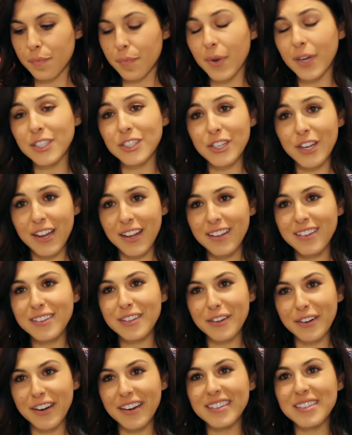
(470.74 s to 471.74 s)
budgeting,
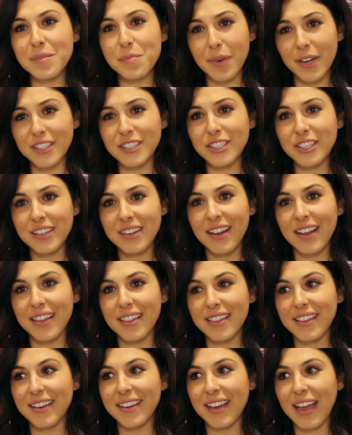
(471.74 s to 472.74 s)
learning to budget. I
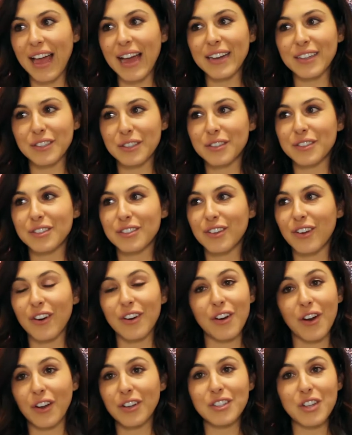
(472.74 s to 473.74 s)
think actors are
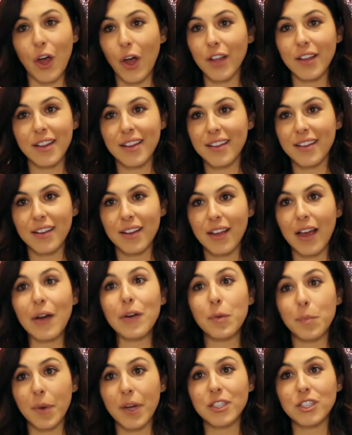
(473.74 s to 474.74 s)
not taught how
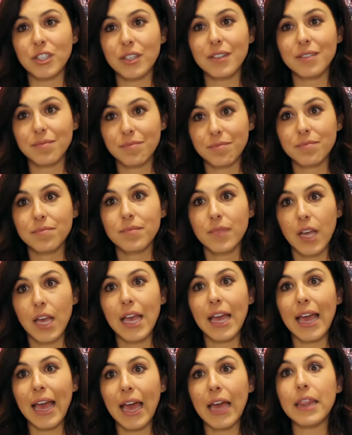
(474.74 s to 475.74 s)
to budget.
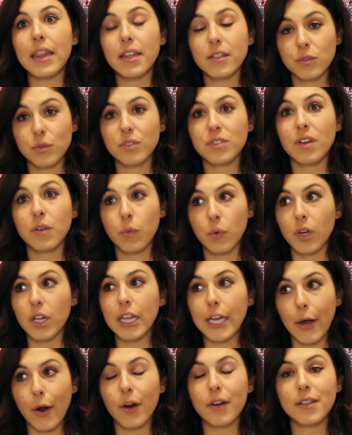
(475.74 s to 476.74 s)
And this was a
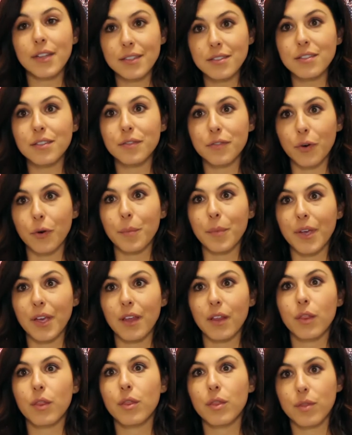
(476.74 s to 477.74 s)
really hard lesson for
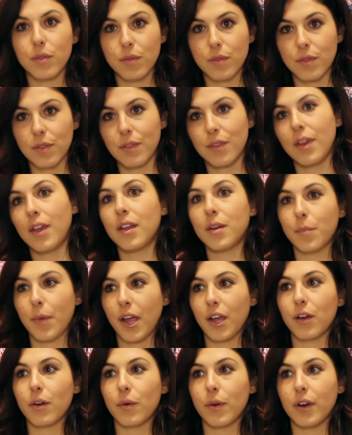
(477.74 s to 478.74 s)
me in
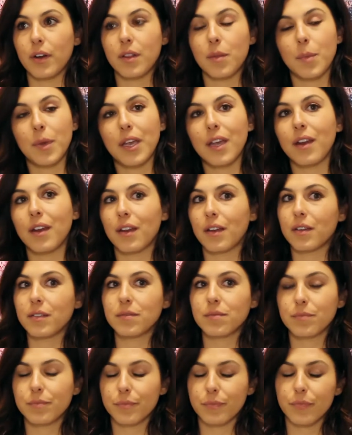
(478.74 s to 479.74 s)
my career at the beginning,